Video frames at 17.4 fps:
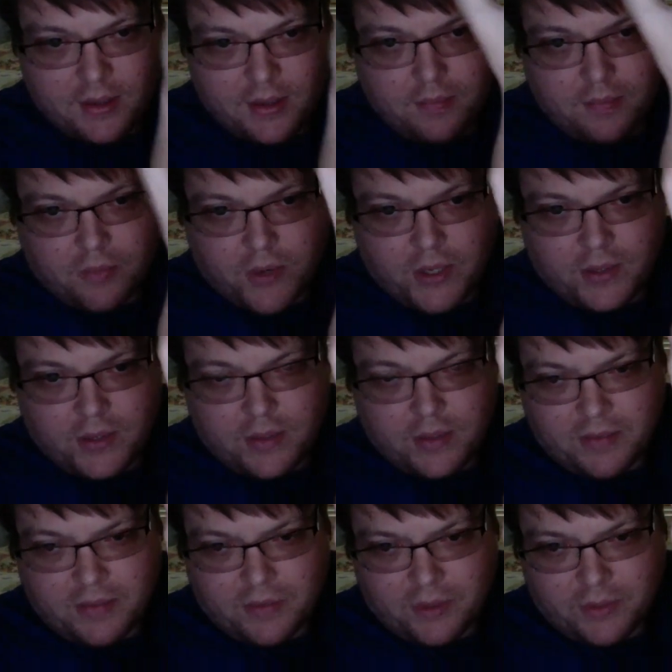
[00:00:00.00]
bring them
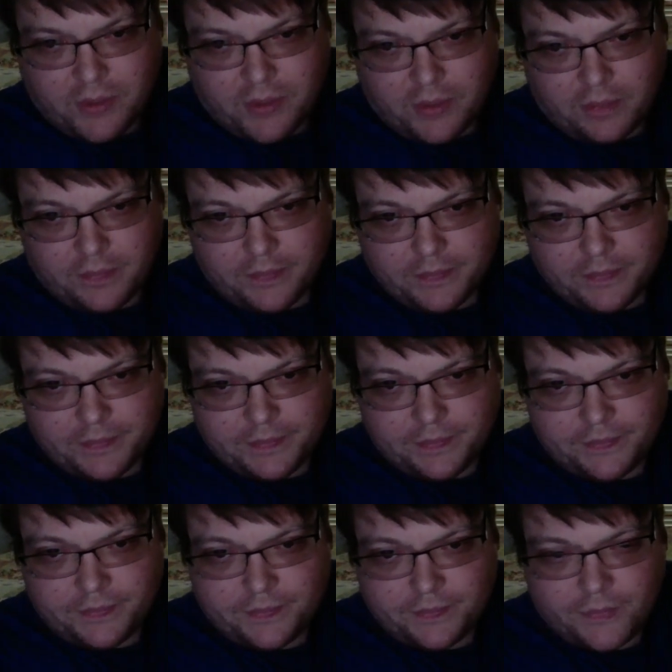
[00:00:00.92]
everywhere.
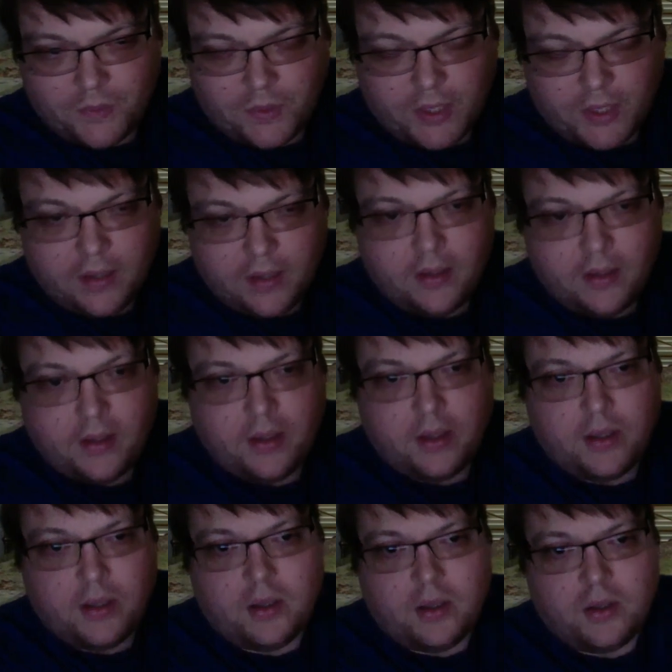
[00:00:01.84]
Okay?
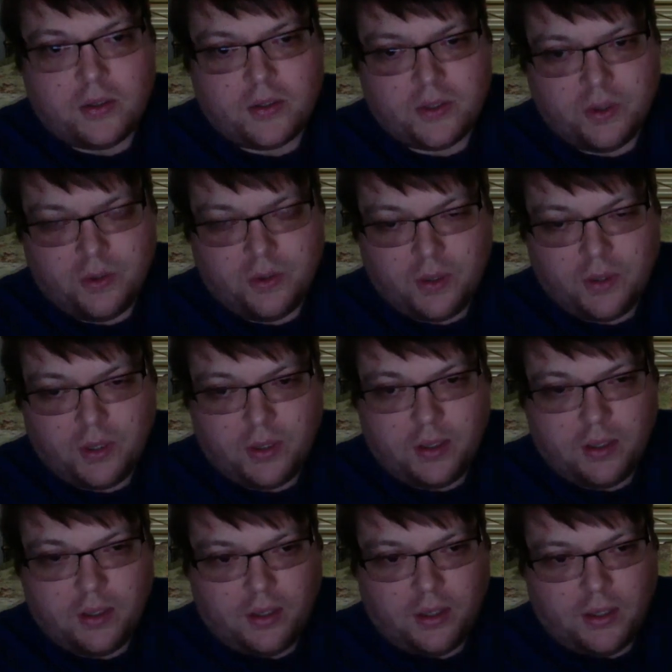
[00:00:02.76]
So
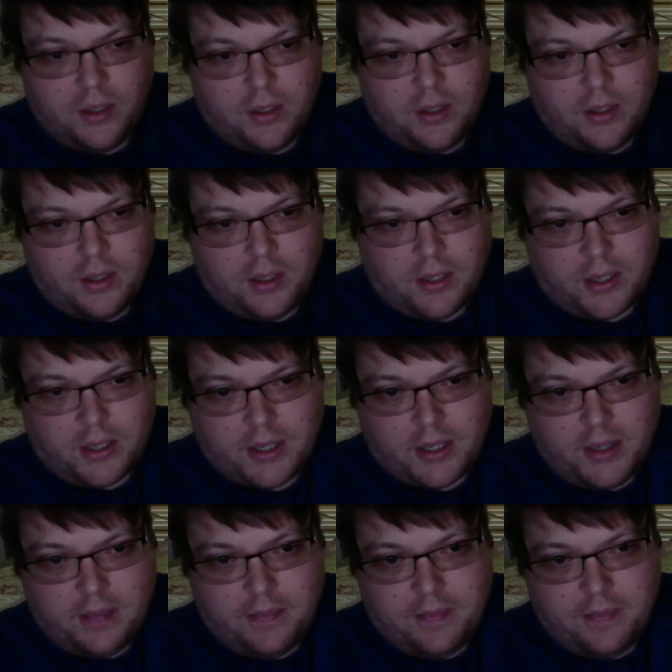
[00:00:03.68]

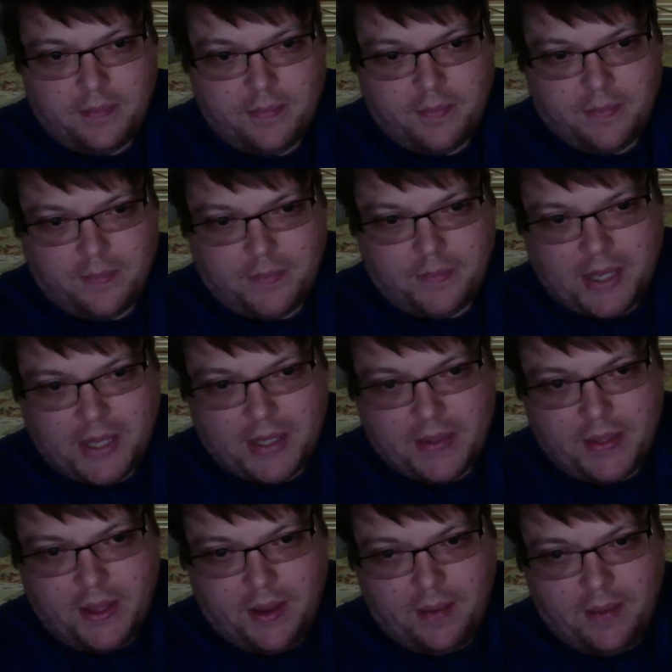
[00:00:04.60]
Argam,
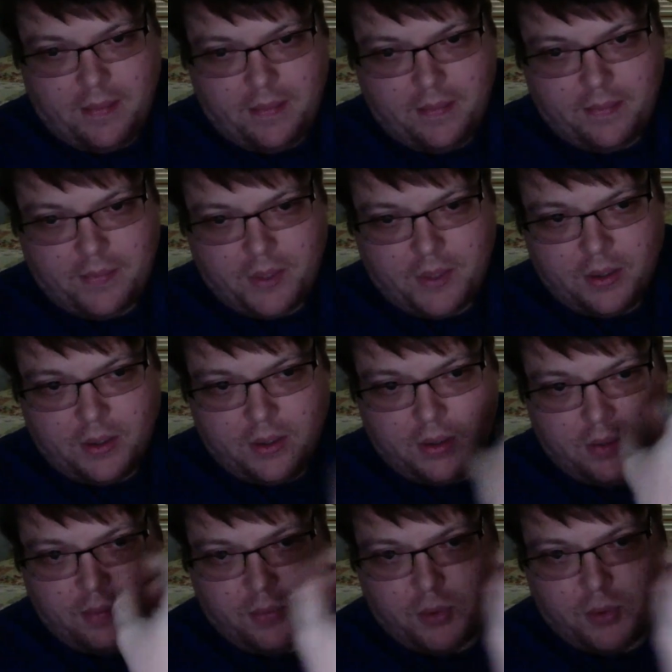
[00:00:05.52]
Padyam,
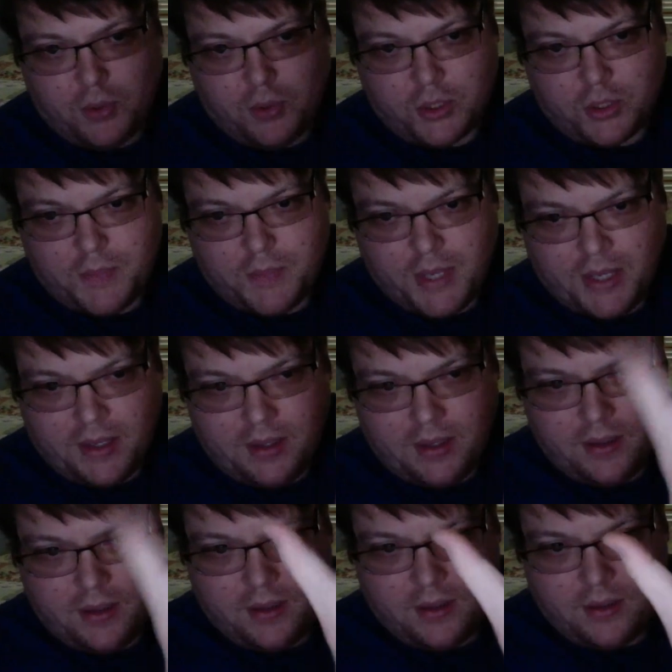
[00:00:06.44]
Pushpe,
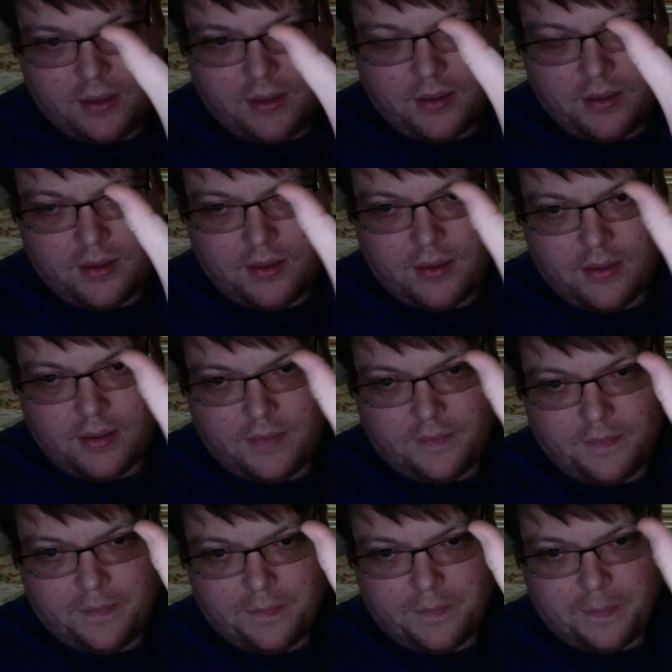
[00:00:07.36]

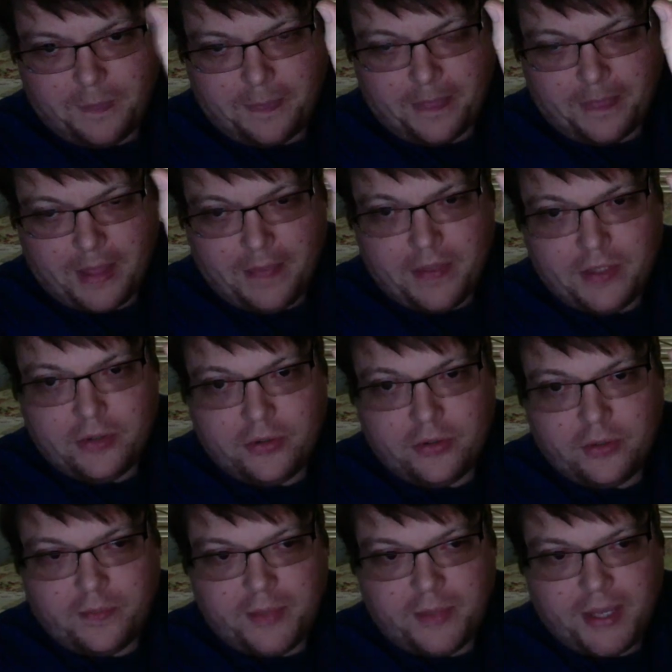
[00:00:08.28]
and then
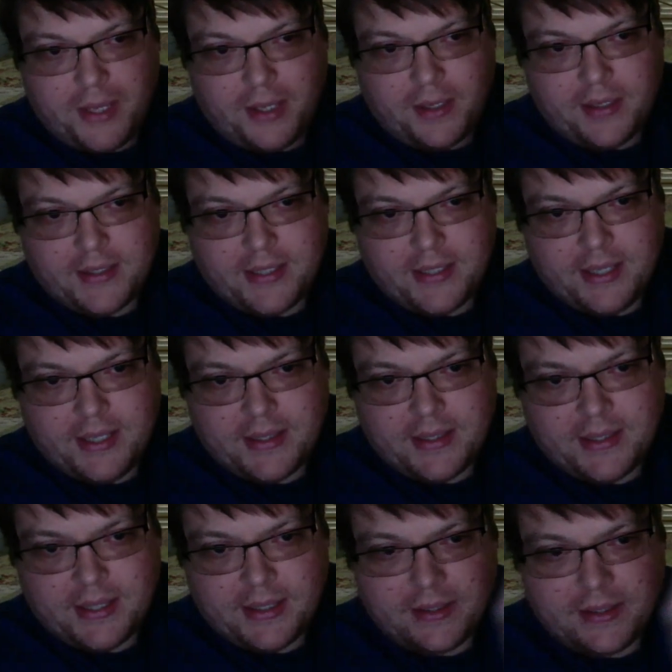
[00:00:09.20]
Dupe is
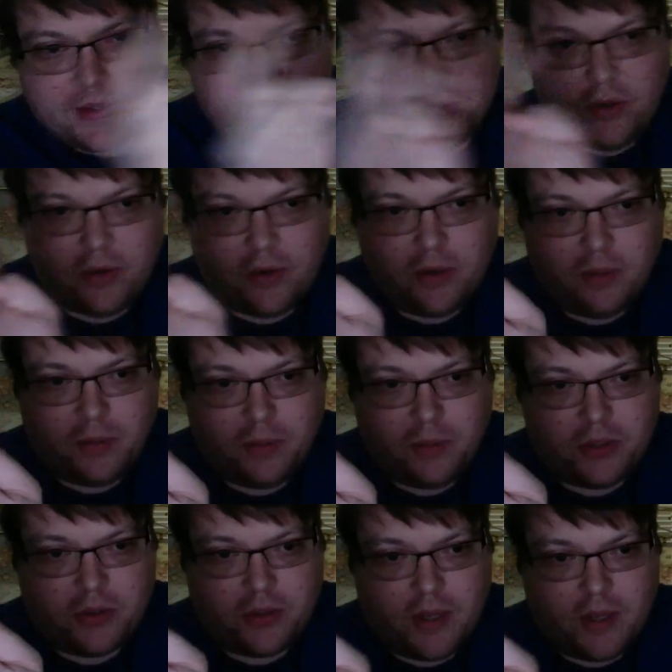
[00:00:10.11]
incense. So you're going to put
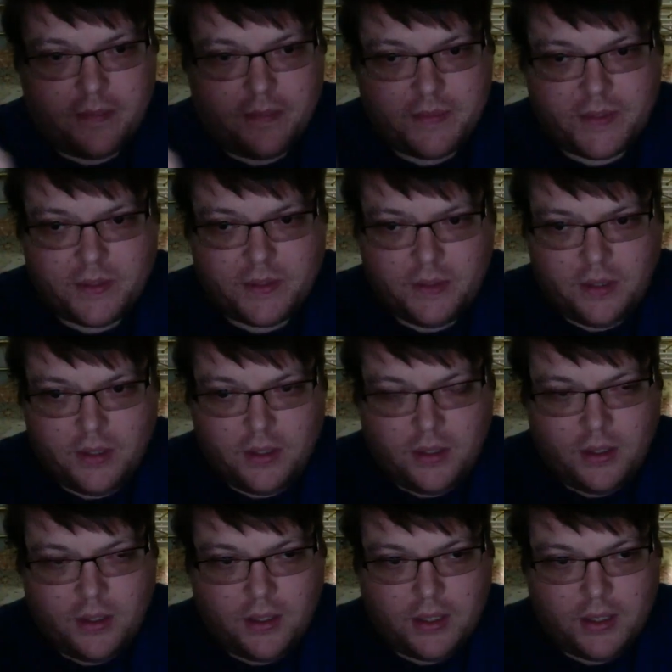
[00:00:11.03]
your thumbs
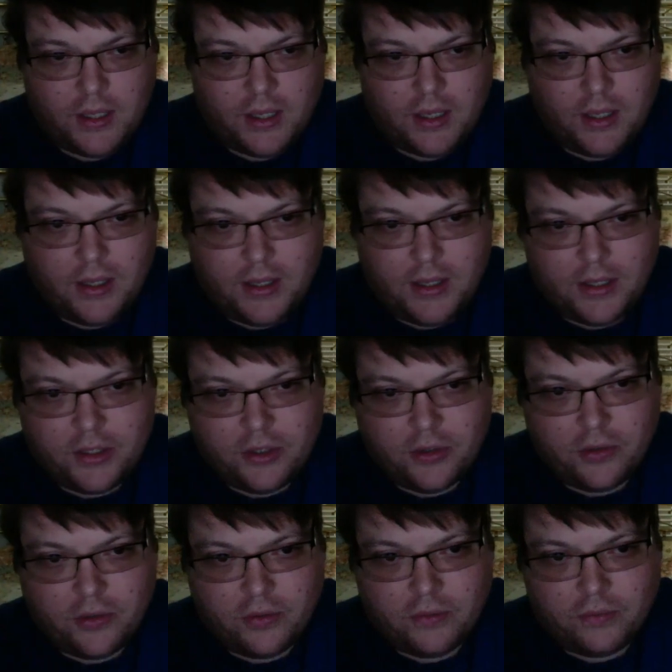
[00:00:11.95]
at
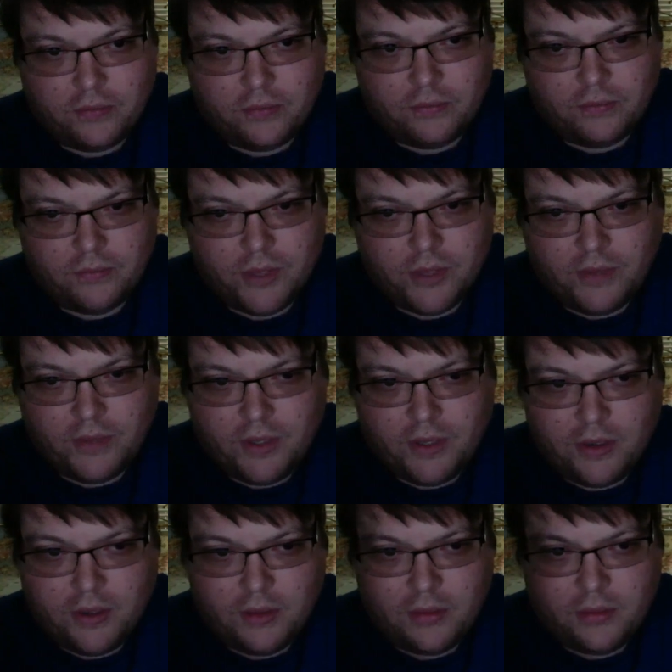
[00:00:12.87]
your ring finger